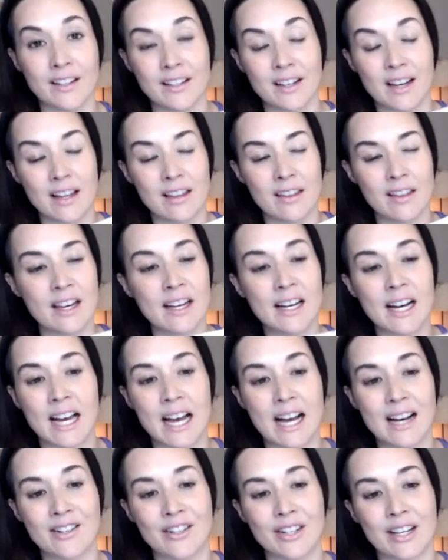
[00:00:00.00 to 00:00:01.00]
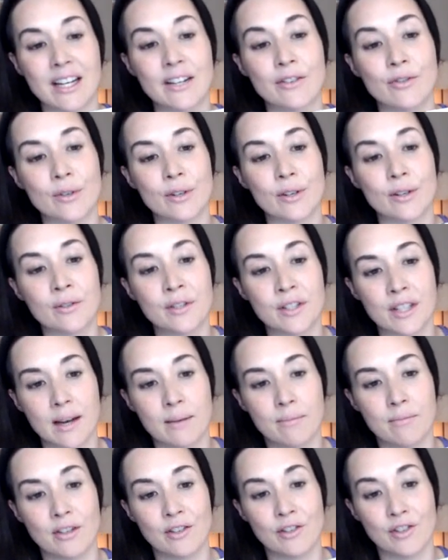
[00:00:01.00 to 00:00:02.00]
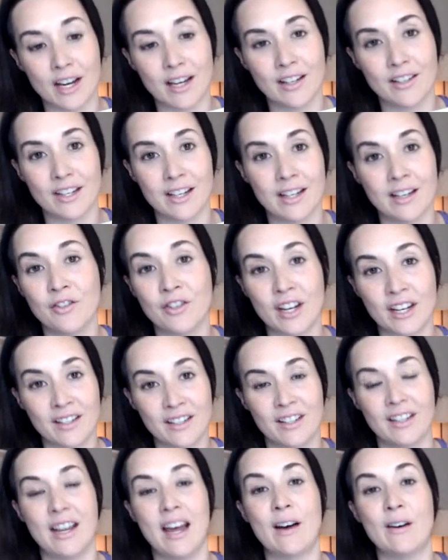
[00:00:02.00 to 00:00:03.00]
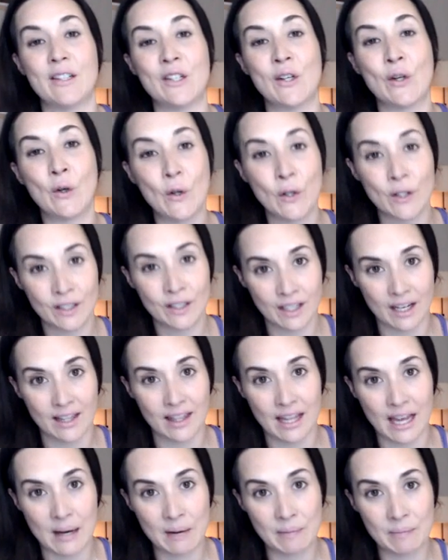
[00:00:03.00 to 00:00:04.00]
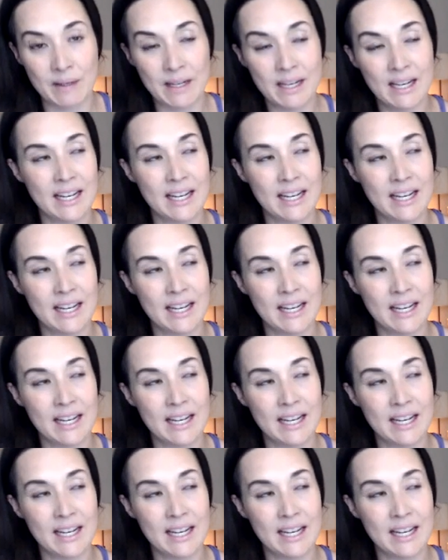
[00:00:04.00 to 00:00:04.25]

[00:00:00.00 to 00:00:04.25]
And I think I actually introduced them to Jason, and Jason now is hooked on them.